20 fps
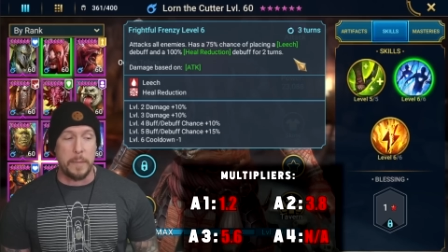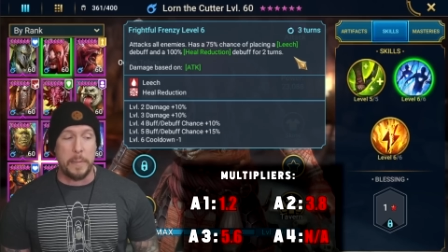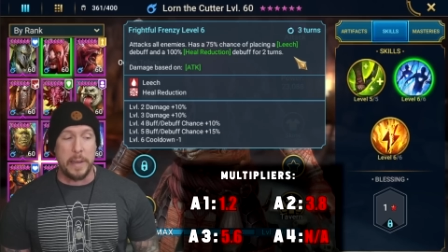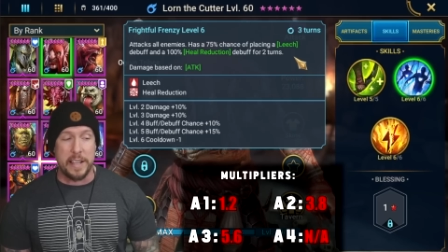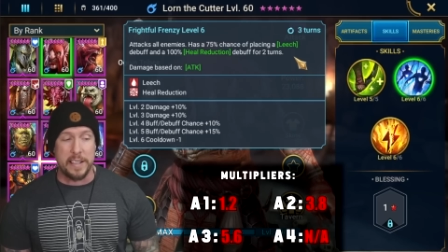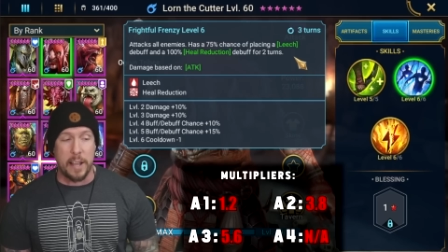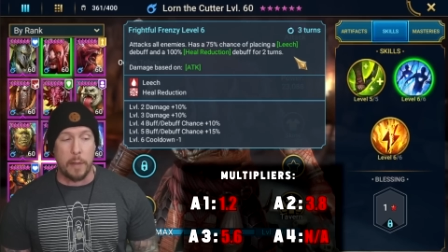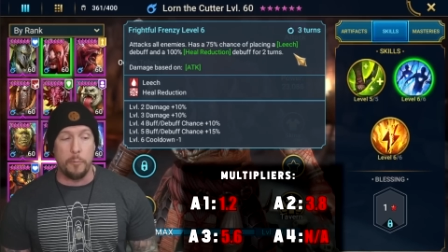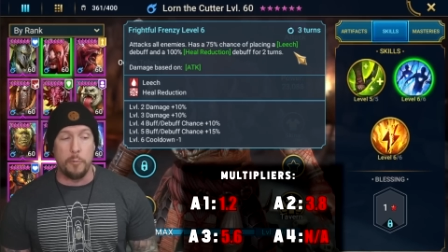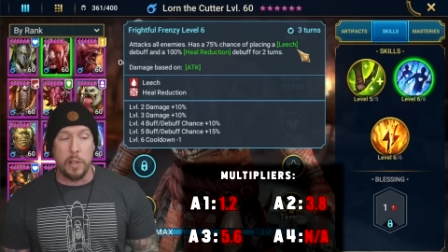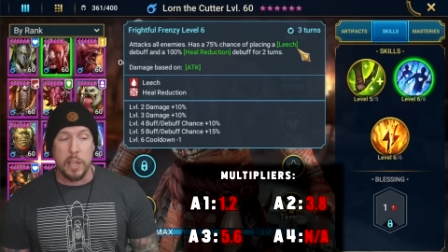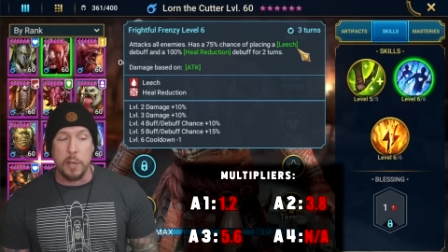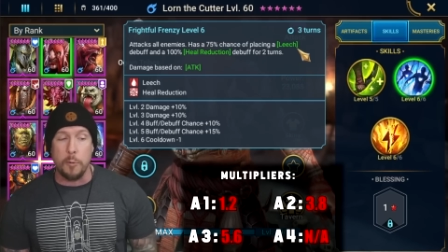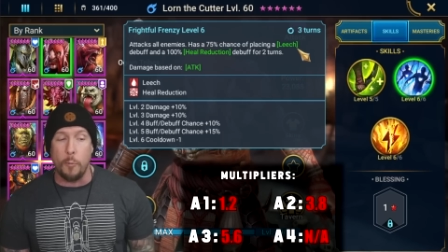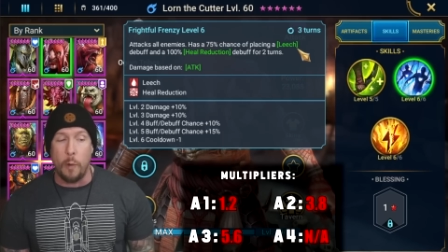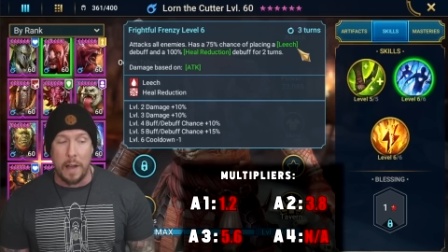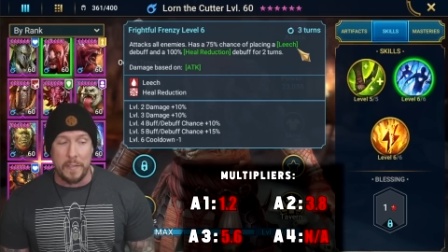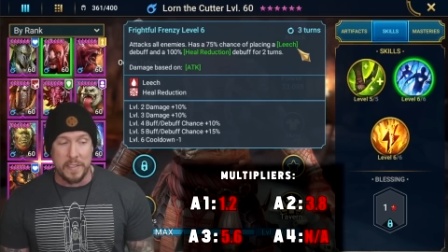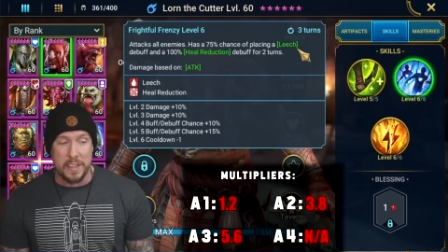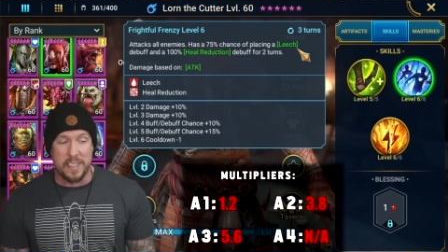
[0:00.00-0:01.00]
because I really
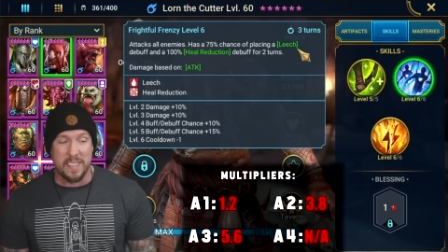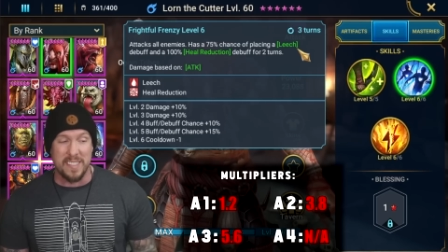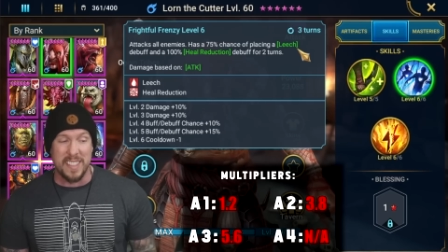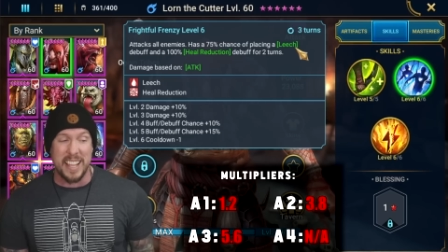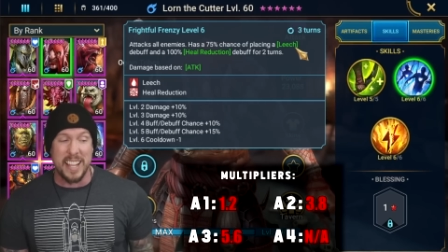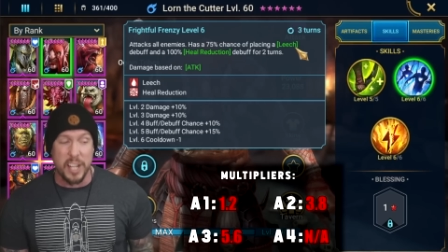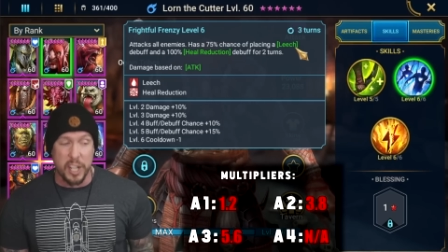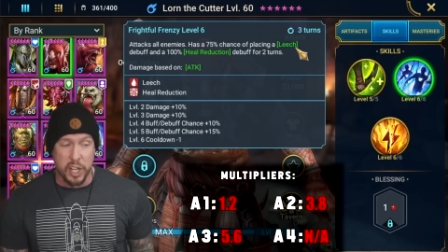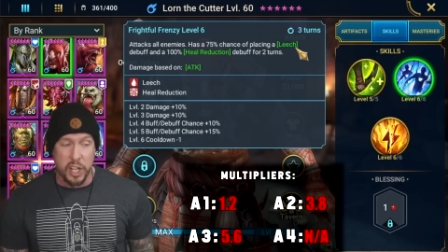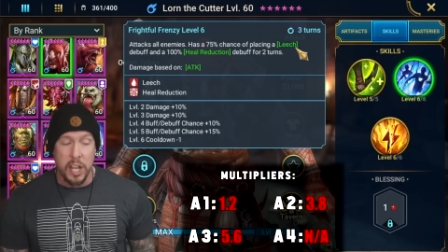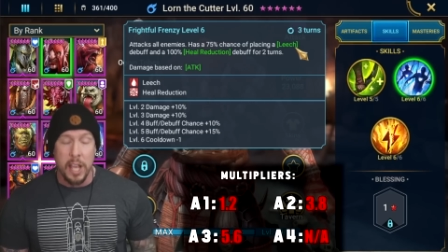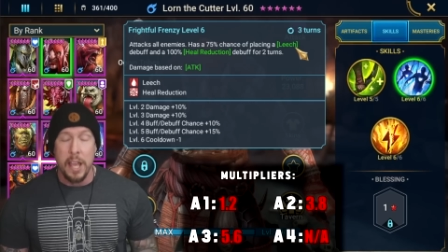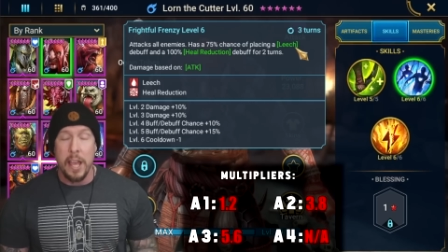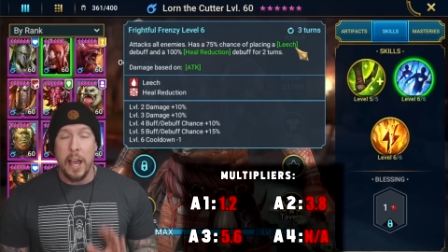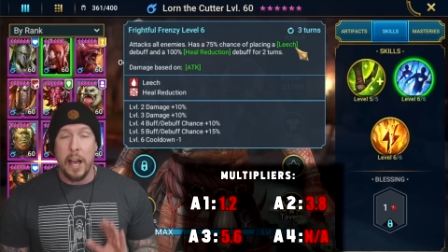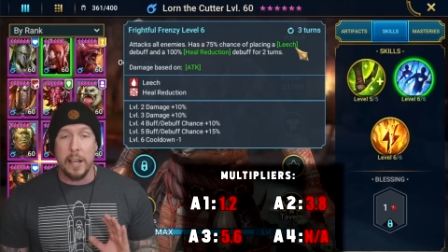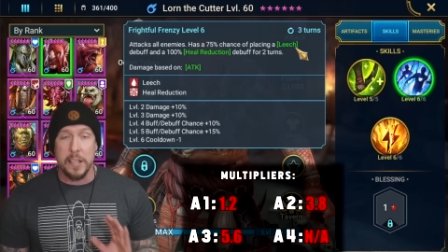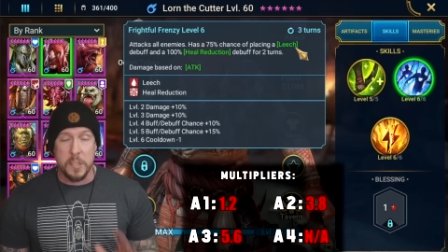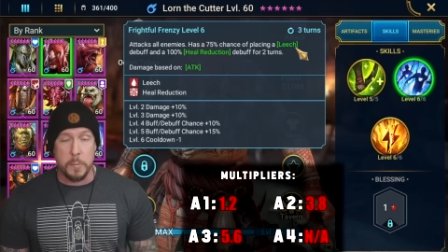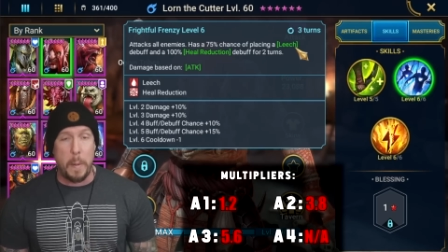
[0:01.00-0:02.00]
want this leech,
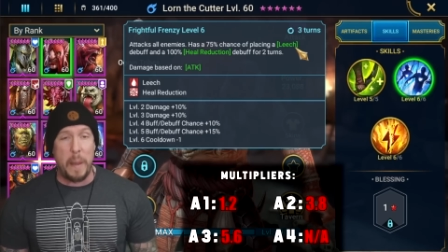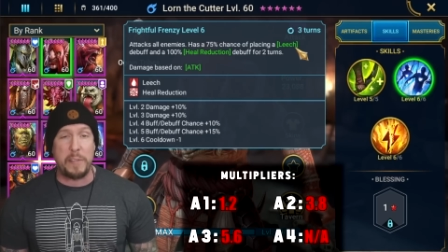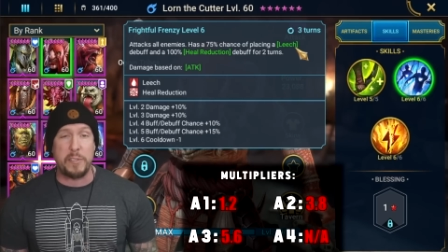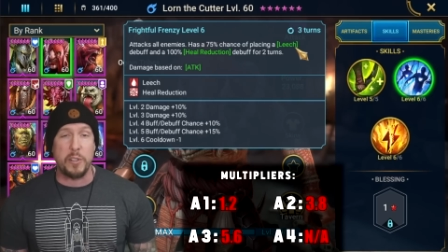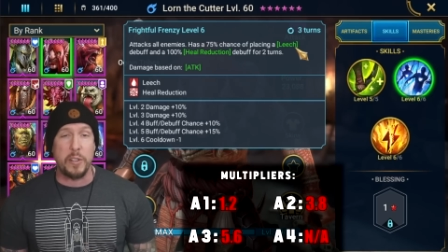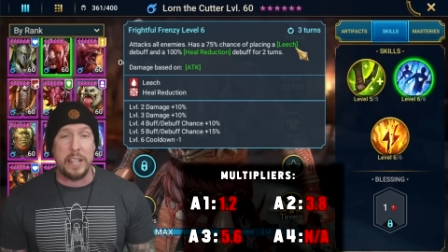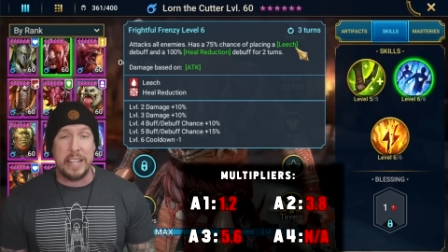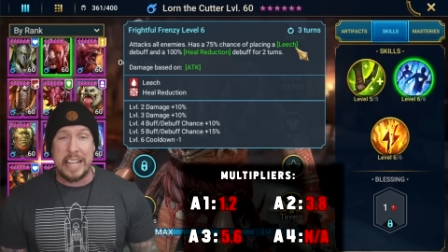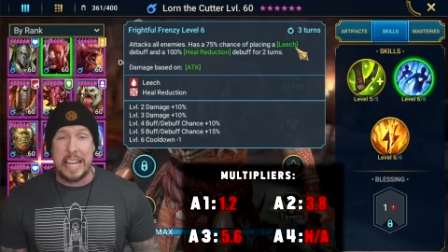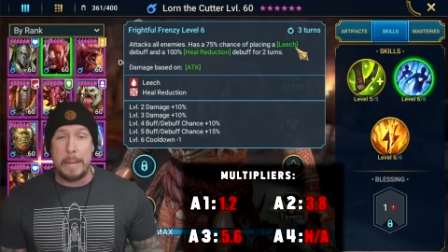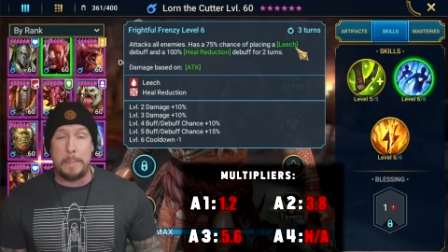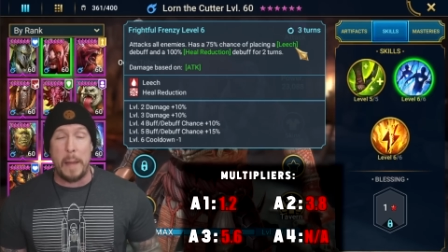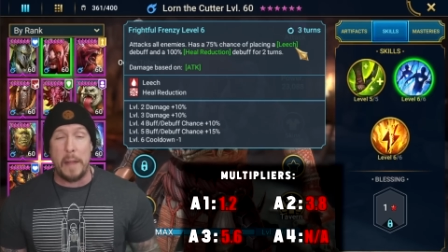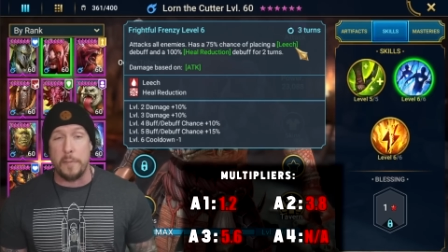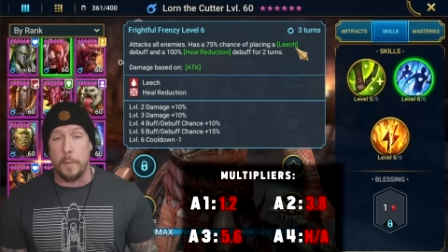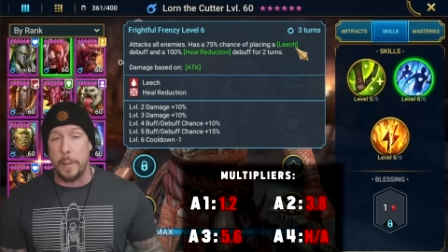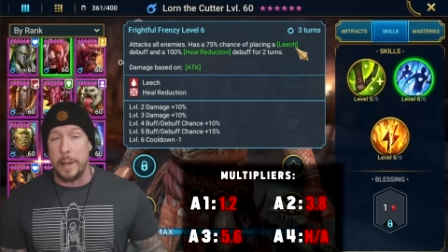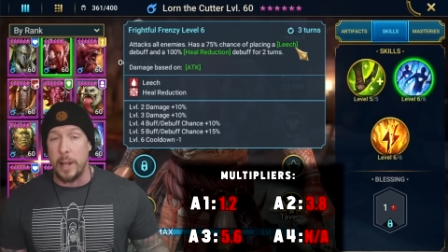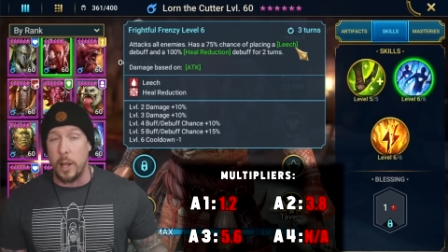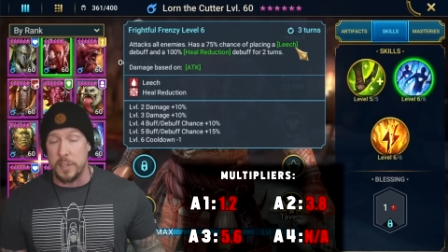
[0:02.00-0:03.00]
especially to keep
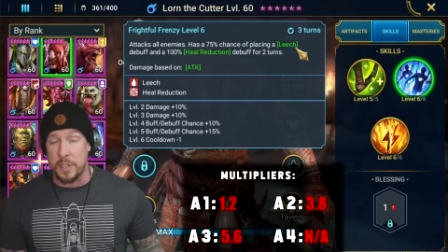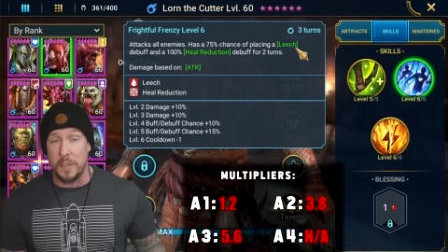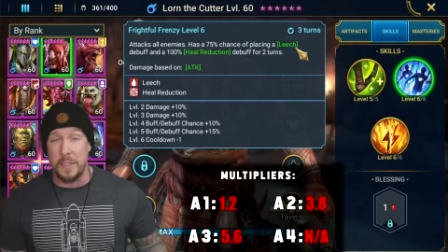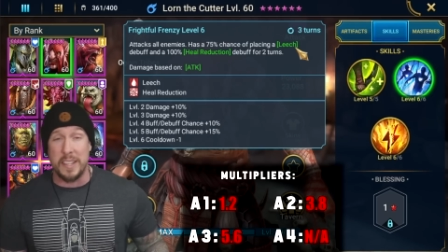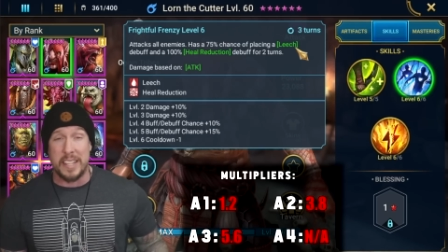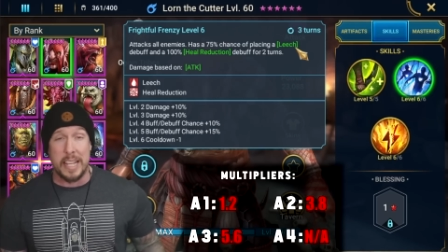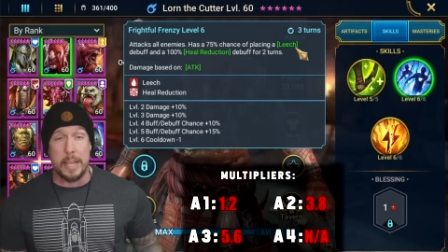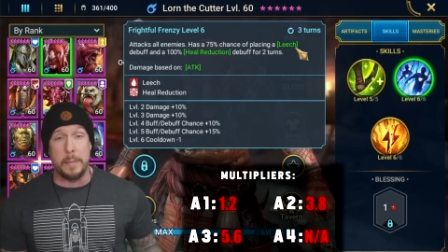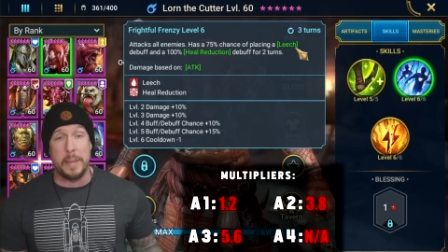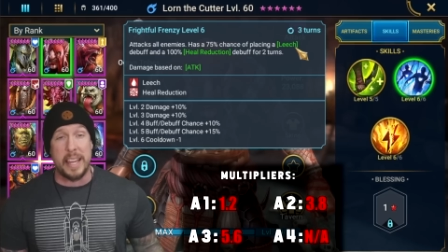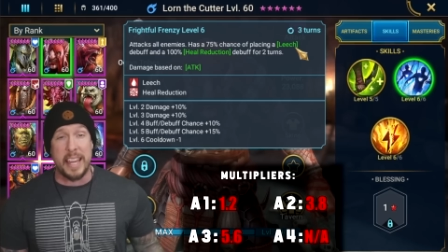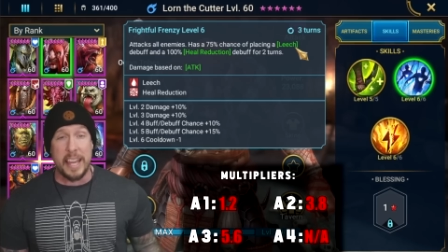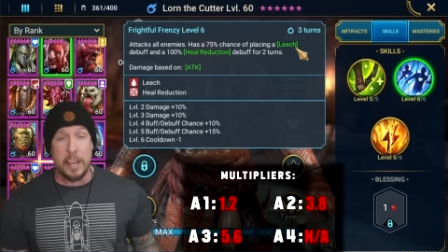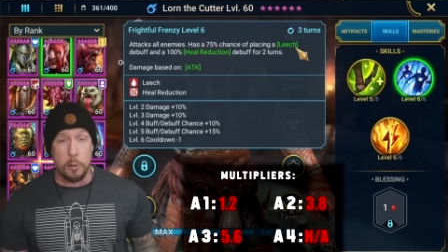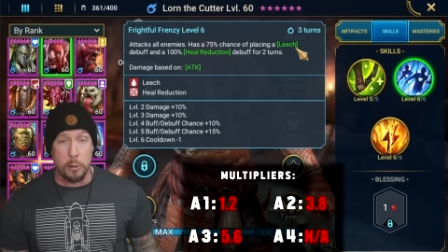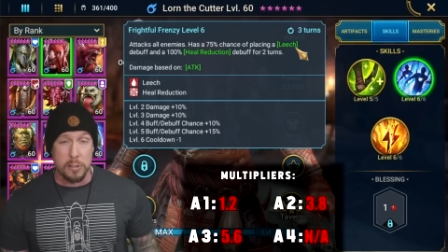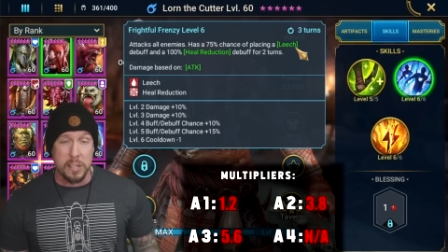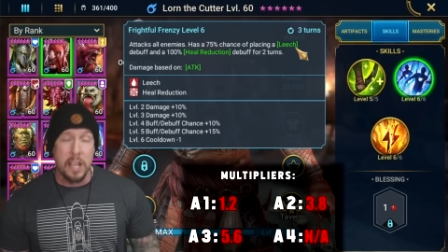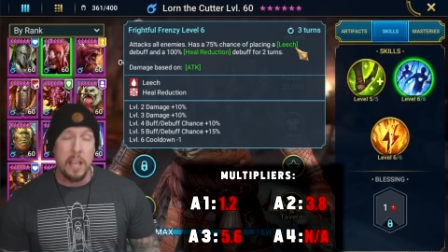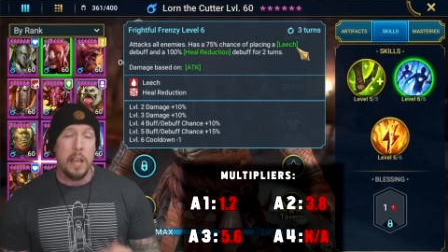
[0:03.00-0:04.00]
everybody else on the team
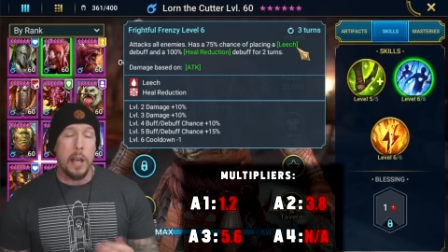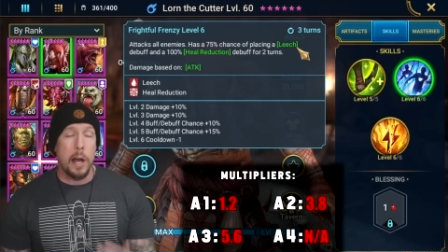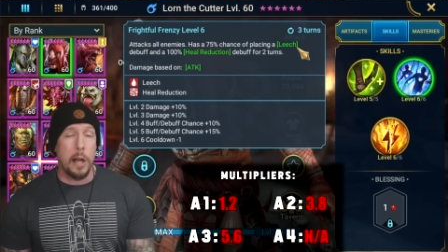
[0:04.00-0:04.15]
healed,